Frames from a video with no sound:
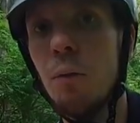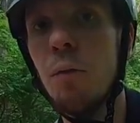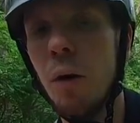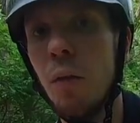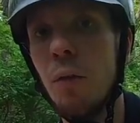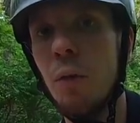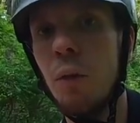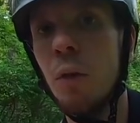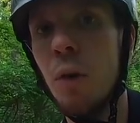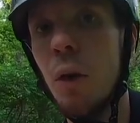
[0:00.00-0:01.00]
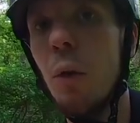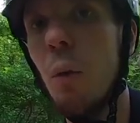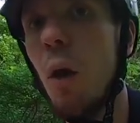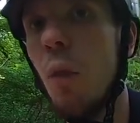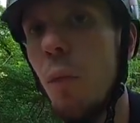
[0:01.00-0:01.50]
farther you can go
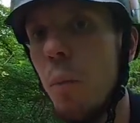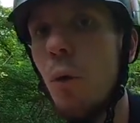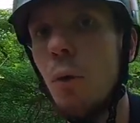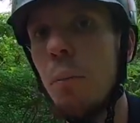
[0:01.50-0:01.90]
on the motor